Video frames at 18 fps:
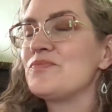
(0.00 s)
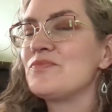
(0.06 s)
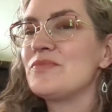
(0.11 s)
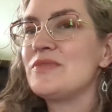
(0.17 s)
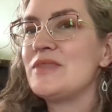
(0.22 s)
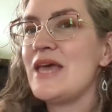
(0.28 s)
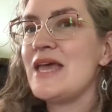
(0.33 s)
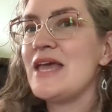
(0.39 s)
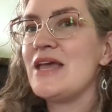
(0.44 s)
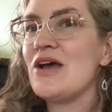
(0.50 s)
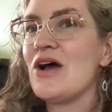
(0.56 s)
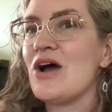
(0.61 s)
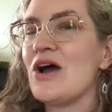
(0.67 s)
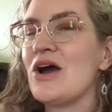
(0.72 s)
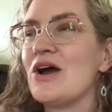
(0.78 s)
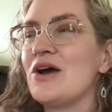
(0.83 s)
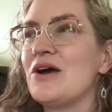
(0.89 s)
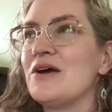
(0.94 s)
they
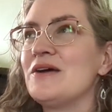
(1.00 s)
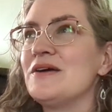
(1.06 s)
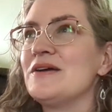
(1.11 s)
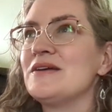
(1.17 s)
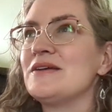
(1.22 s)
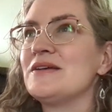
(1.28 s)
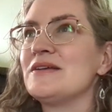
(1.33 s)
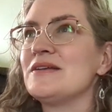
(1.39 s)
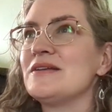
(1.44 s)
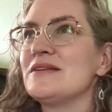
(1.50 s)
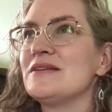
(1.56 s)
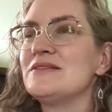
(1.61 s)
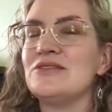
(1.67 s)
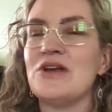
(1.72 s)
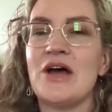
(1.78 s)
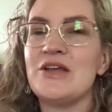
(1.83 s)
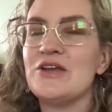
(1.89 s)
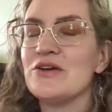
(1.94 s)
are
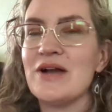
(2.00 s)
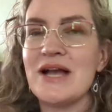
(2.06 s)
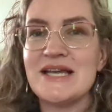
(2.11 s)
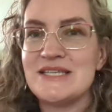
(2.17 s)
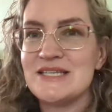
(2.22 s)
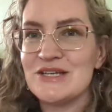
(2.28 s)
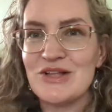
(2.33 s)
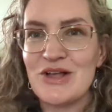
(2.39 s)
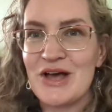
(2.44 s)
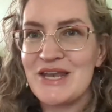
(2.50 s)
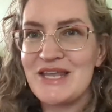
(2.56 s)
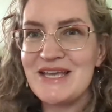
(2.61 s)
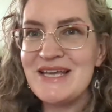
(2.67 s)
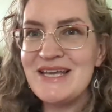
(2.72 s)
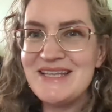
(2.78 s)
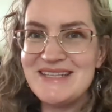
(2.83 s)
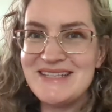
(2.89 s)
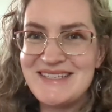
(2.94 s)
not your ideal
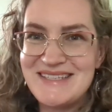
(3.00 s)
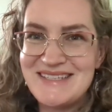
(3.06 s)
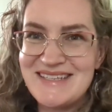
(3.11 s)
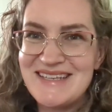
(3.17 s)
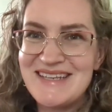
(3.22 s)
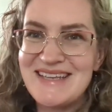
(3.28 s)
audience.